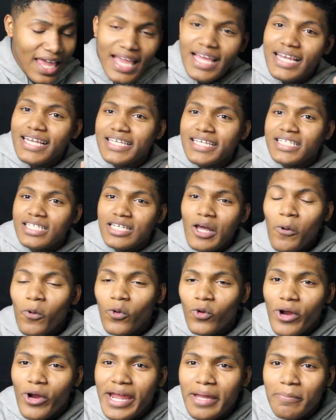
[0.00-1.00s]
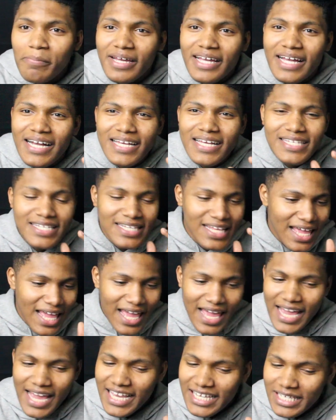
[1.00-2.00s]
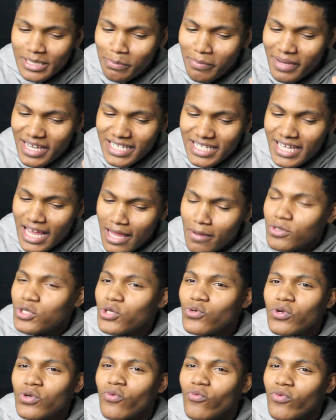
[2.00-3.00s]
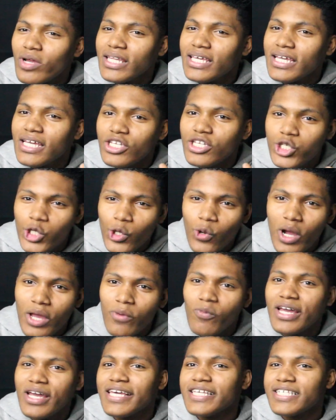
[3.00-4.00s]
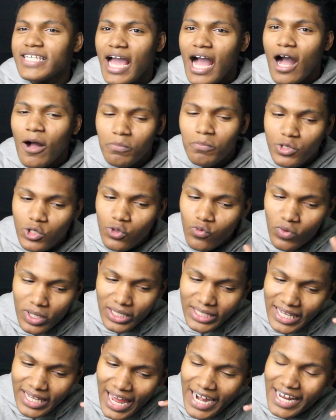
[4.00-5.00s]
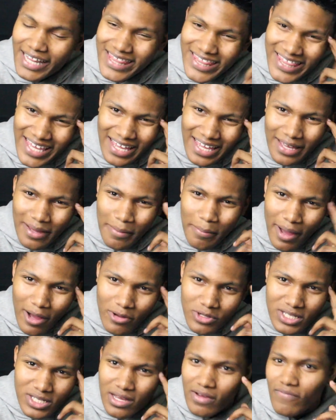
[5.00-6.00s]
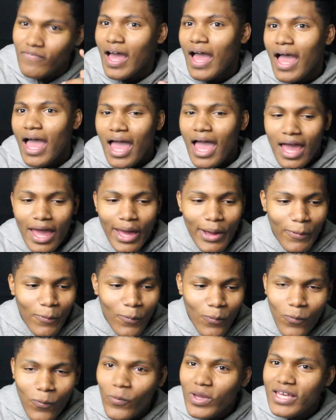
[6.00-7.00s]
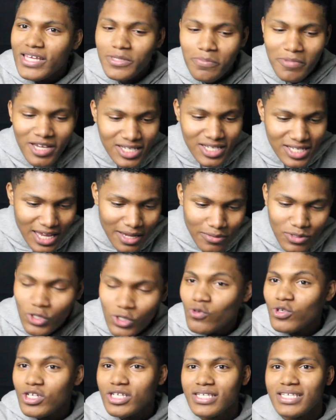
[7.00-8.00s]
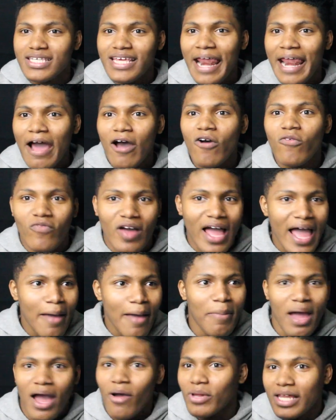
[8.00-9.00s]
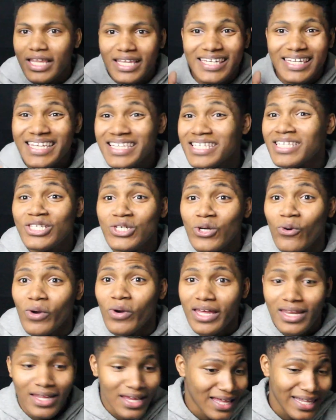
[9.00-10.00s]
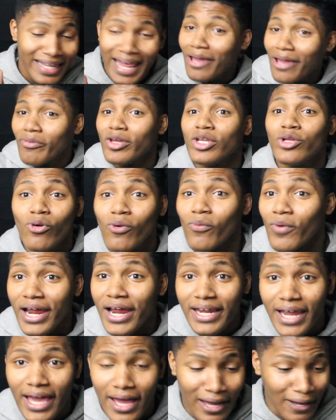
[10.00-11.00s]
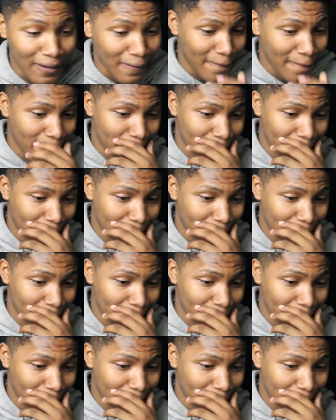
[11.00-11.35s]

And it's so great because his mixtapes you can really enjoy. With his albums, you really gotta think about stuff. With his mixtapes, you just sit out, vibe out, and listen to it, like we doing right now.